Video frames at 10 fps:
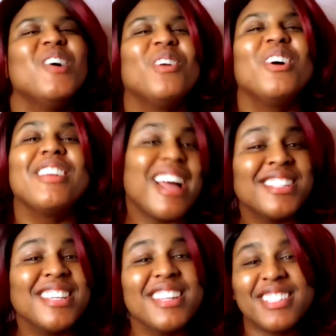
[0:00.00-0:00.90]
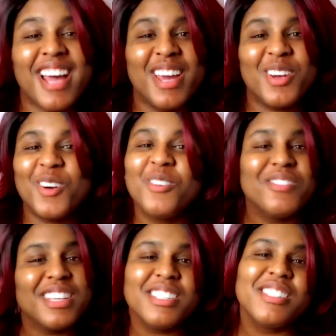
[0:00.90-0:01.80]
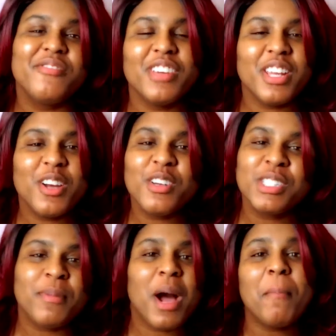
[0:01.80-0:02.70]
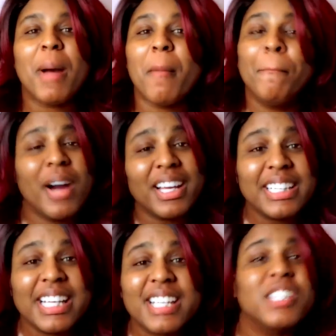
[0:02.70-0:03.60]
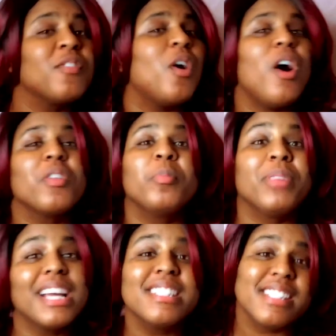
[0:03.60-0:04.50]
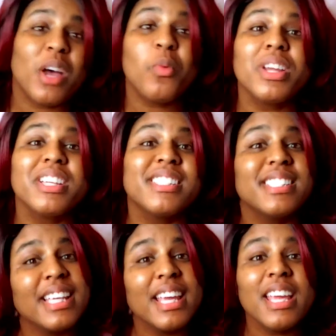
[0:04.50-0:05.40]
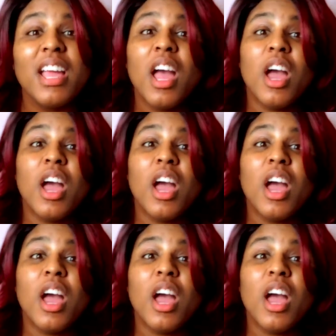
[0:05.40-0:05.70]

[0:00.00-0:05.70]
Well, y'all see the title. This video is about my bucket list of all the places I want to see,